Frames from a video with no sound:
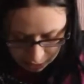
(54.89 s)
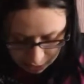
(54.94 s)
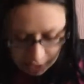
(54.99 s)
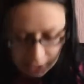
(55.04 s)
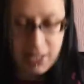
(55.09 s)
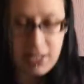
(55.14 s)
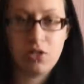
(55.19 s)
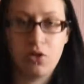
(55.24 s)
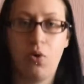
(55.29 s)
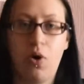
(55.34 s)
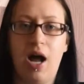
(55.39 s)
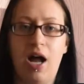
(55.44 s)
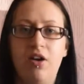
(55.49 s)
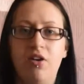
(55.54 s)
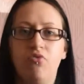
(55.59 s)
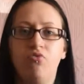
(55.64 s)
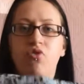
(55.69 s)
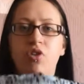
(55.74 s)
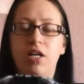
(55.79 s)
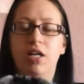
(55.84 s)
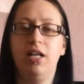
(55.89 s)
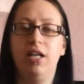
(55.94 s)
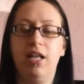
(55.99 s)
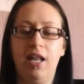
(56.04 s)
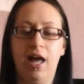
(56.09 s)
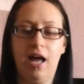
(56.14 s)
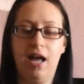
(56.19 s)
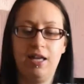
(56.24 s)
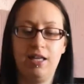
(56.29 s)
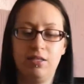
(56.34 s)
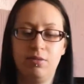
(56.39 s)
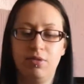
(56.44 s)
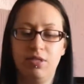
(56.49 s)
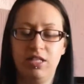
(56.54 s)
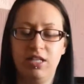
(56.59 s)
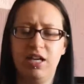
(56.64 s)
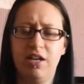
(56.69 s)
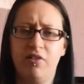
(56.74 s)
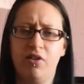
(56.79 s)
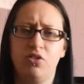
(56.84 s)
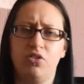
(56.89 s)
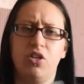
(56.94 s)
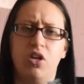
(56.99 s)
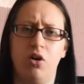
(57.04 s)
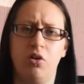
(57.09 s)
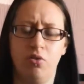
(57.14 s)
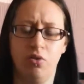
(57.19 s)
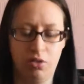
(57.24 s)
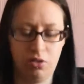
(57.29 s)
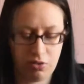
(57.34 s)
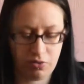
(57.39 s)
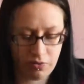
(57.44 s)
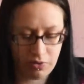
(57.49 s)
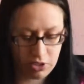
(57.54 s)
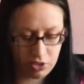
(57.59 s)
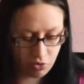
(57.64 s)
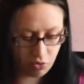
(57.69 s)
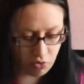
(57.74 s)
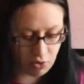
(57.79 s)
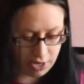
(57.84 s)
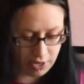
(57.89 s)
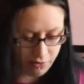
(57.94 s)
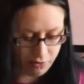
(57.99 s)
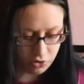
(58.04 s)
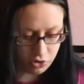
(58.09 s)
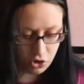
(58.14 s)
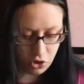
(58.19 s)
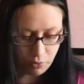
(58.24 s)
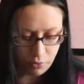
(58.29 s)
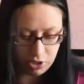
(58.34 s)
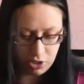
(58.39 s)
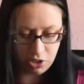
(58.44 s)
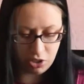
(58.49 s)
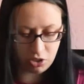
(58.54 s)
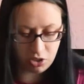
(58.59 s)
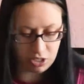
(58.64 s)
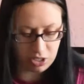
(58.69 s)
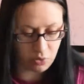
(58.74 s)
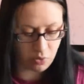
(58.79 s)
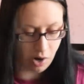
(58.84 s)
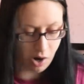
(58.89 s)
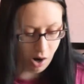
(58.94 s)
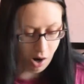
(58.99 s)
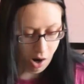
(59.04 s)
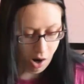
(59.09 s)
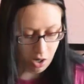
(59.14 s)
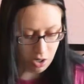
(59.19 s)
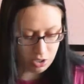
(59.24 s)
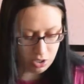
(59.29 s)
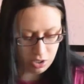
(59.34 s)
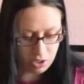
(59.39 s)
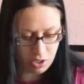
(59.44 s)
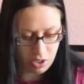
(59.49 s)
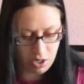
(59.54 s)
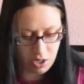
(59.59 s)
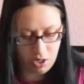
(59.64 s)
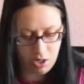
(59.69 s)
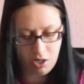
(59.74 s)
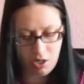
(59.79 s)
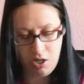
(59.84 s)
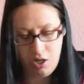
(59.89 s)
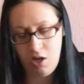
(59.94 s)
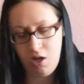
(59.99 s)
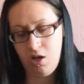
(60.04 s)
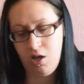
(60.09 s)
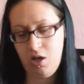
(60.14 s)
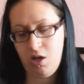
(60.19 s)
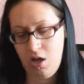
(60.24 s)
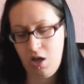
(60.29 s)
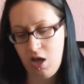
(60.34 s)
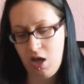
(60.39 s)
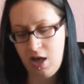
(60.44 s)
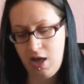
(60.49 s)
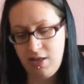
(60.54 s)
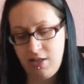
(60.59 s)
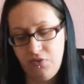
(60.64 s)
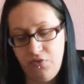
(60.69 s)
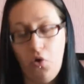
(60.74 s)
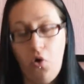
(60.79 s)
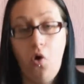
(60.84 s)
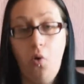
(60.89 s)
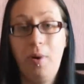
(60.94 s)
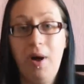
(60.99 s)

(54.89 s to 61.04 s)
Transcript: and it's quite really light material, so it's great for summer so you're not too hot. It's £4.